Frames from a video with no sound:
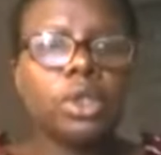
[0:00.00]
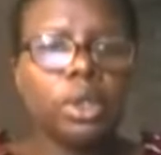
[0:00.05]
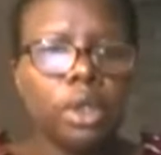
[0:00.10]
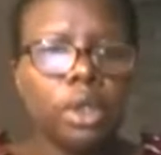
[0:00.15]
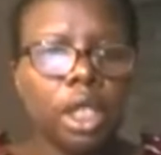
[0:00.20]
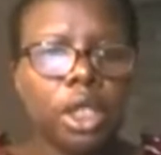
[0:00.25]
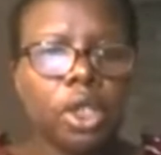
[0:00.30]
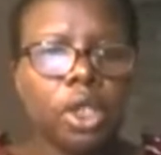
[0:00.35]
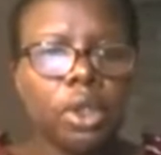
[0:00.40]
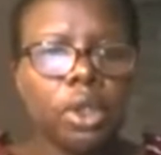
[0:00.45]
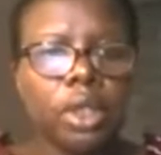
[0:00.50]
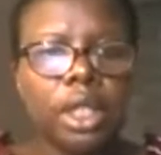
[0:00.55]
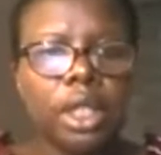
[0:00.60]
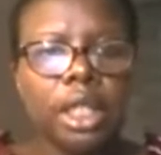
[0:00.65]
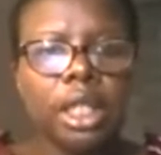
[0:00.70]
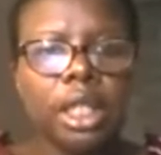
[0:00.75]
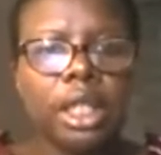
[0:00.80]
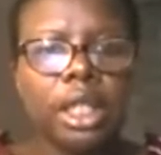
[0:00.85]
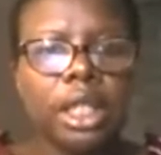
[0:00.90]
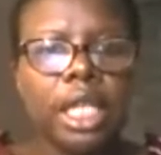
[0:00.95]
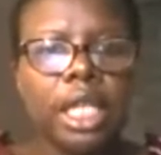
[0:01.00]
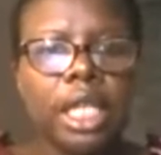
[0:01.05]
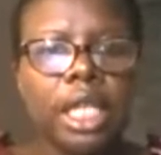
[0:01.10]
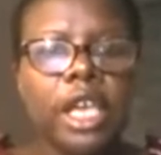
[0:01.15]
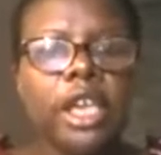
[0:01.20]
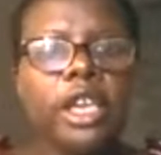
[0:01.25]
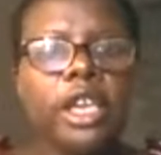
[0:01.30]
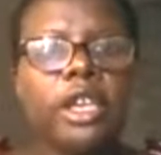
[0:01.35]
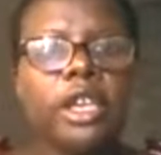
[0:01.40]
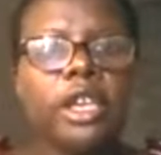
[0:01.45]
shortages
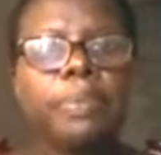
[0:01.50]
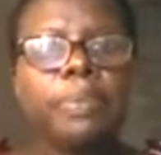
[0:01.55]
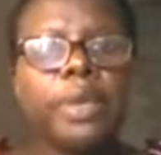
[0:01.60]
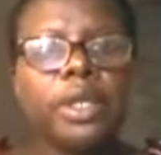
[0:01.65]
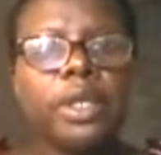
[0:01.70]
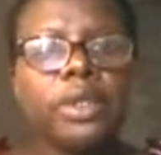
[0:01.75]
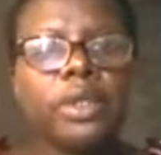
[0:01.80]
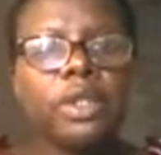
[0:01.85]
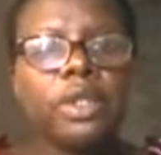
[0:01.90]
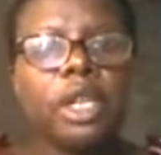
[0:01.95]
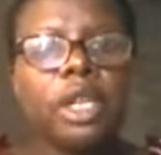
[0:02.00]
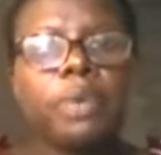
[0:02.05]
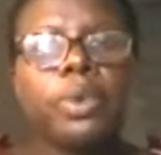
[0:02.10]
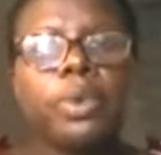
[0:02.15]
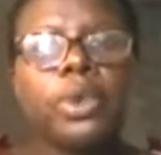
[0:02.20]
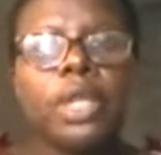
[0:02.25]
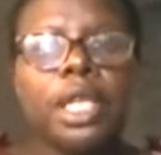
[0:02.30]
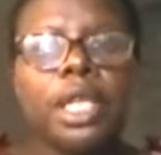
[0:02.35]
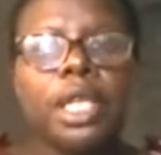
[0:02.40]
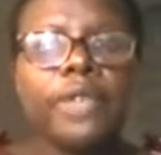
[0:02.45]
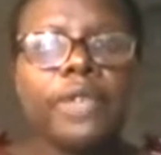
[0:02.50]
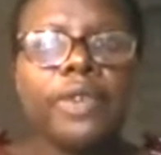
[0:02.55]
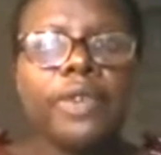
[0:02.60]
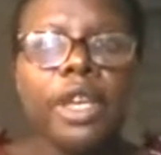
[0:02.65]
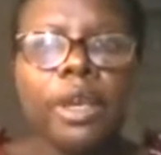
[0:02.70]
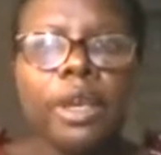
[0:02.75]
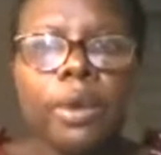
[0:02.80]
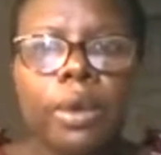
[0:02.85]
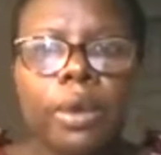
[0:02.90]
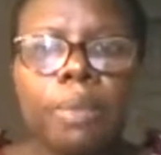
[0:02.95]
in personal protective
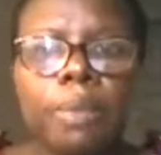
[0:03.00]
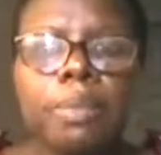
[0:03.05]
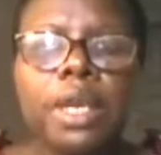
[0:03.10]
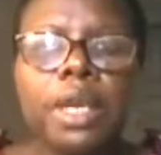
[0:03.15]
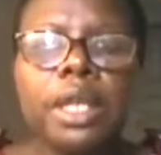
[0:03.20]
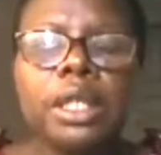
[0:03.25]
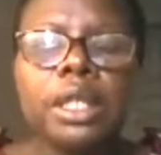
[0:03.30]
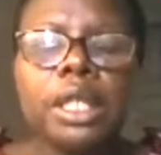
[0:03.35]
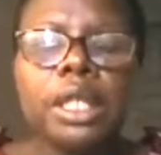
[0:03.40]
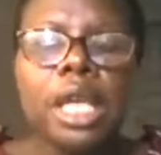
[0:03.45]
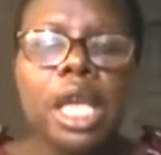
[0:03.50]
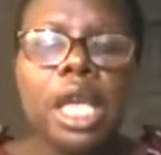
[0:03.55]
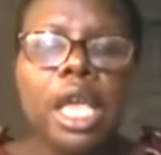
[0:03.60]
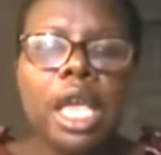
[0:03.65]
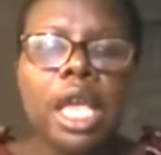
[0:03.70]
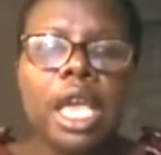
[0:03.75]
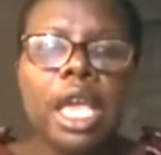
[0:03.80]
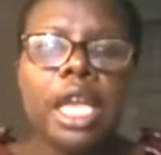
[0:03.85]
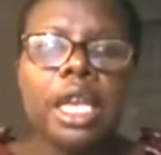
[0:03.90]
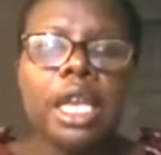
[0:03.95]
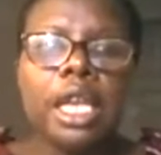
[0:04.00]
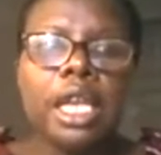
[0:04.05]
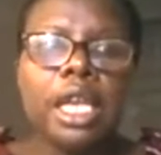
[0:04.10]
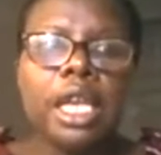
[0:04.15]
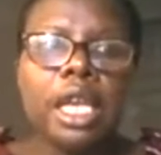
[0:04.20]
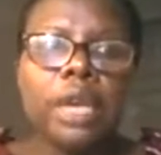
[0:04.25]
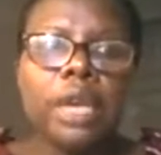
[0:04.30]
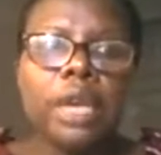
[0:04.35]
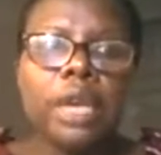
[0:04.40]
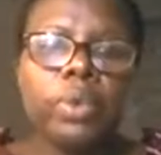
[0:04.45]
equipment. And
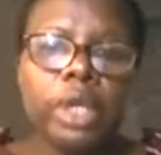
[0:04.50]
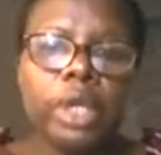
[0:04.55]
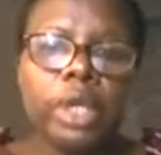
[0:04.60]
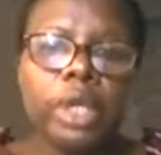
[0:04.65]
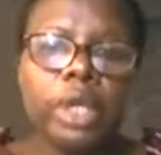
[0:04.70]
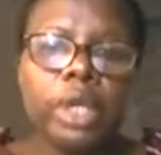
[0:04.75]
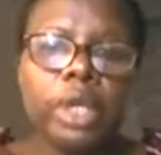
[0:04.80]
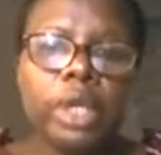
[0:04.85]
again, with